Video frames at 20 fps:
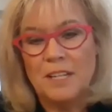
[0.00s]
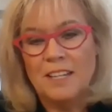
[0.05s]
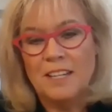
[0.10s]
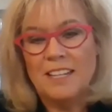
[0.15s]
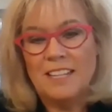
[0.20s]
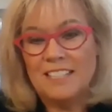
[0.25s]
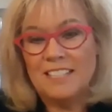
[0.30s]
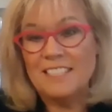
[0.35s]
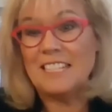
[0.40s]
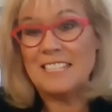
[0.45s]

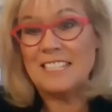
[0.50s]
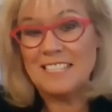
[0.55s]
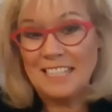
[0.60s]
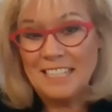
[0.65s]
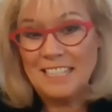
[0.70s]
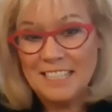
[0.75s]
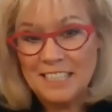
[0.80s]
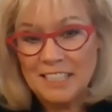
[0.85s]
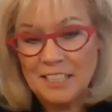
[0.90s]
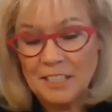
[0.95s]
is
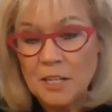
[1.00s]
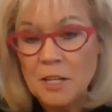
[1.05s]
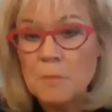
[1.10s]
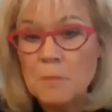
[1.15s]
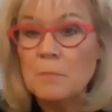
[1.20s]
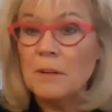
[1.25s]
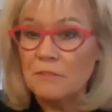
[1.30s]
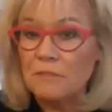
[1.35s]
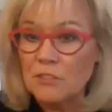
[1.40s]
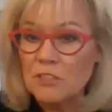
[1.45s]
exciting,
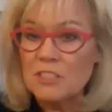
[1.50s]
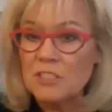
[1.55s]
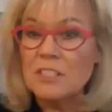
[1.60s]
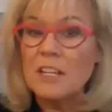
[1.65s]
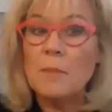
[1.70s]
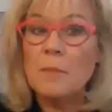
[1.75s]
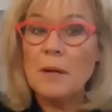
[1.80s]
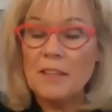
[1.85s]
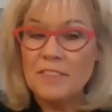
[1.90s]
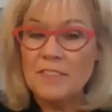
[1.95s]
but for some,
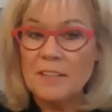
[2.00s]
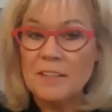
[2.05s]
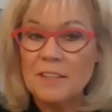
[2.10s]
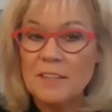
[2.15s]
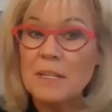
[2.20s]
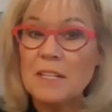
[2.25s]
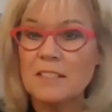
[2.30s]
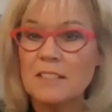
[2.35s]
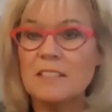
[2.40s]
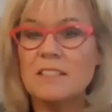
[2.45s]
I think
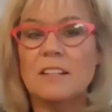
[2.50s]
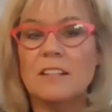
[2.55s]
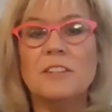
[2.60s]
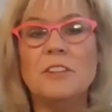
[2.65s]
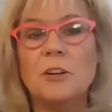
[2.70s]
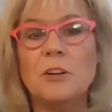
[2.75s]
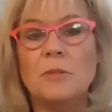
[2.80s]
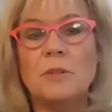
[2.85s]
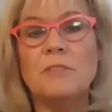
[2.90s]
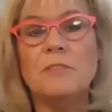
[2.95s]
because it's
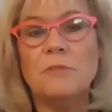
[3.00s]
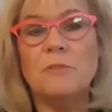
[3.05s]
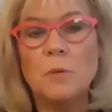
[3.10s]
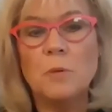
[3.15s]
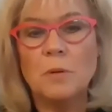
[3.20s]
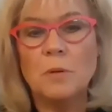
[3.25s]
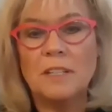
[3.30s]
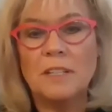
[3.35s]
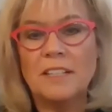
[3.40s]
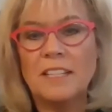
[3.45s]
unknown and
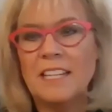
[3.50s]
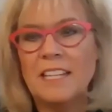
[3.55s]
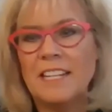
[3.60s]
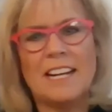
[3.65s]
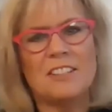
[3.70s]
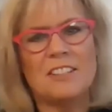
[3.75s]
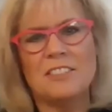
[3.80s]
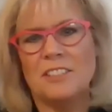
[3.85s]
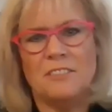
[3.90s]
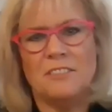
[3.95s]
foreign, can
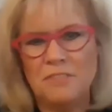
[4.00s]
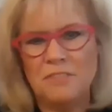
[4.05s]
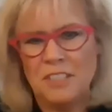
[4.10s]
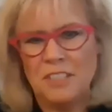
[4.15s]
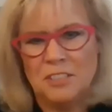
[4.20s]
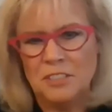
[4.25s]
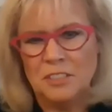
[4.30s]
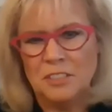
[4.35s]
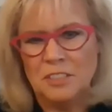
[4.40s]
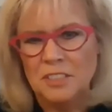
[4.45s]
actually
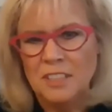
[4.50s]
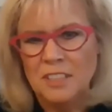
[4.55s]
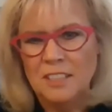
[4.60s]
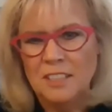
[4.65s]
feel